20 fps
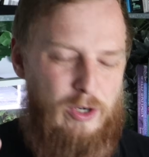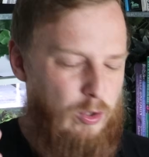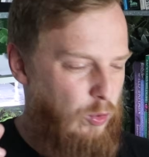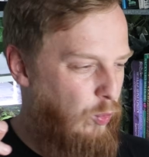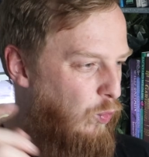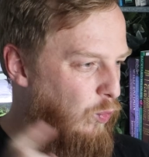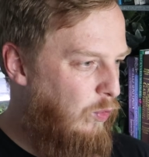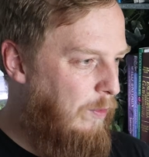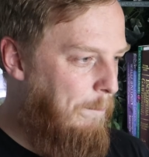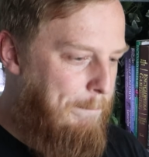
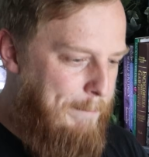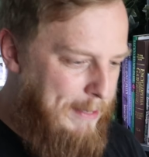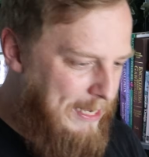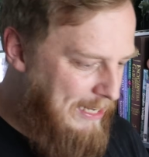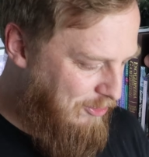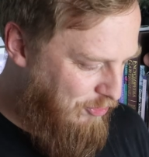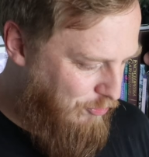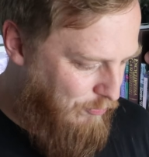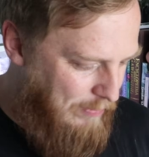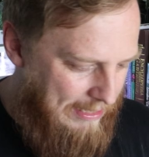all the
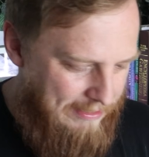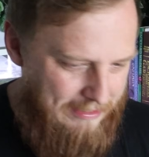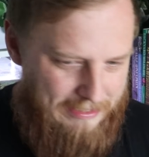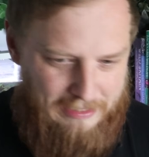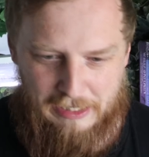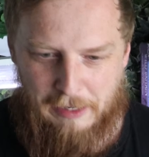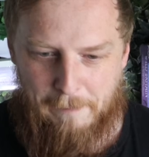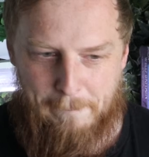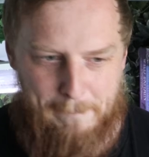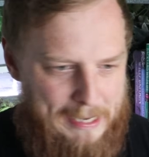bits ready,
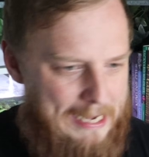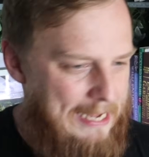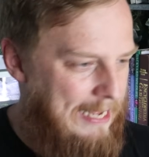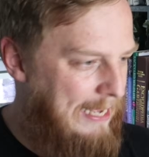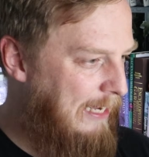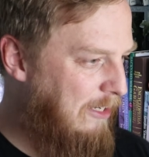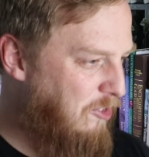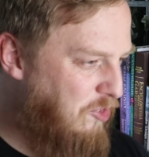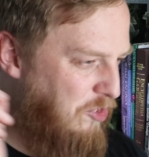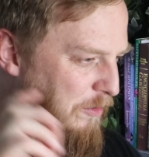your
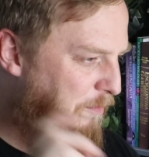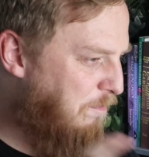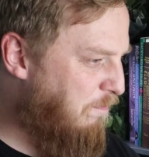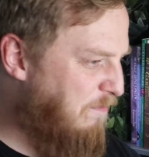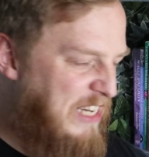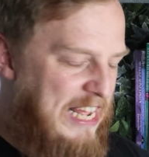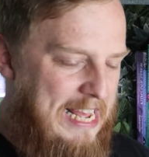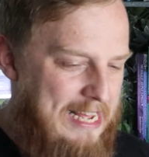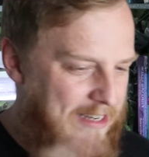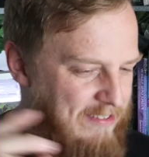bags, your
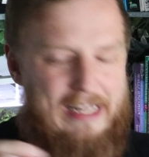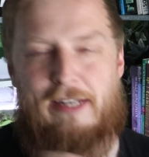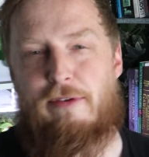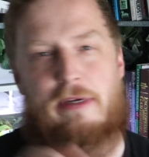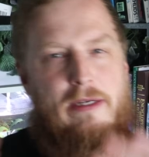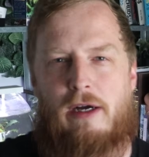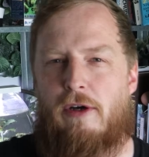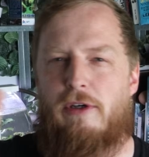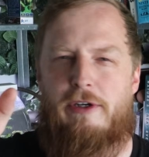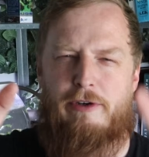nets.
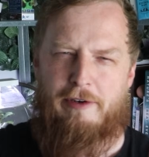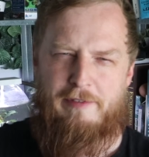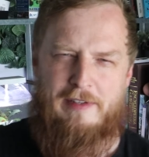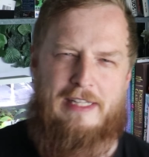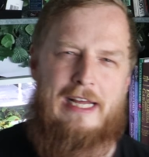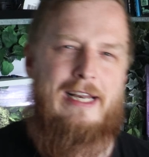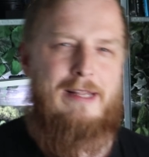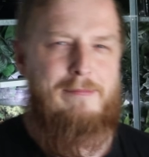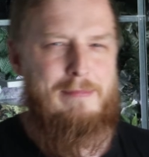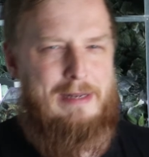Anyway, I'll go over
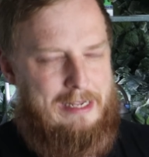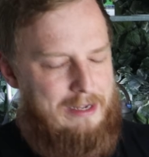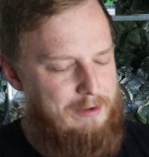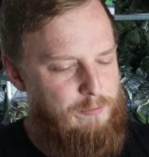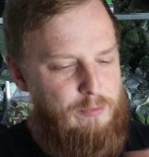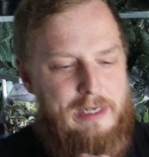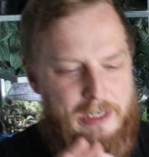that in a minute.